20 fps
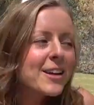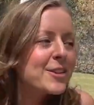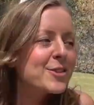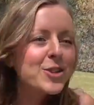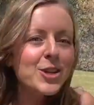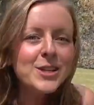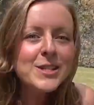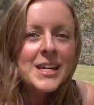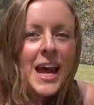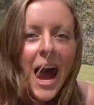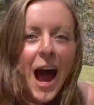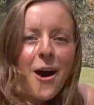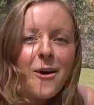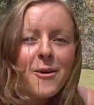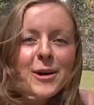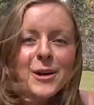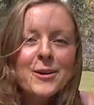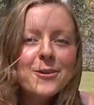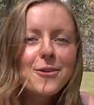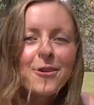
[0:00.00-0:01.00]
just
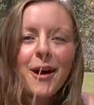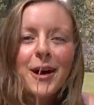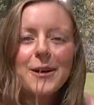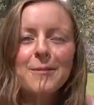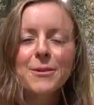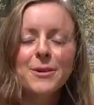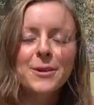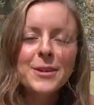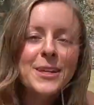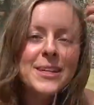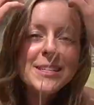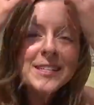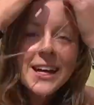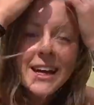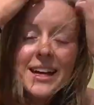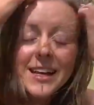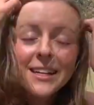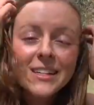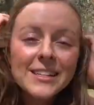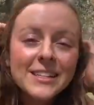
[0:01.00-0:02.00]
how incredible this
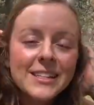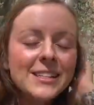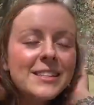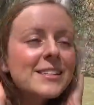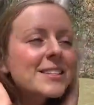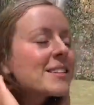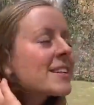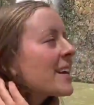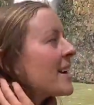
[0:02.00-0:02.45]
is. It's,